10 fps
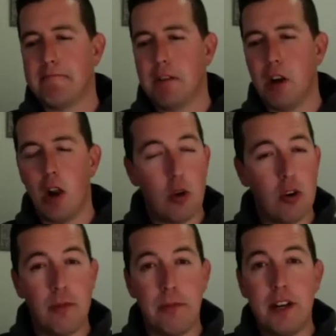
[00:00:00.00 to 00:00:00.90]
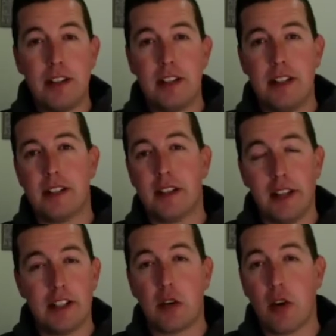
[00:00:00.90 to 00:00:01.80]
local communities and
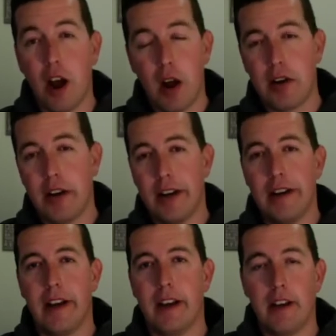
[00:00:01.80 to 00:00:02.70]
things around India,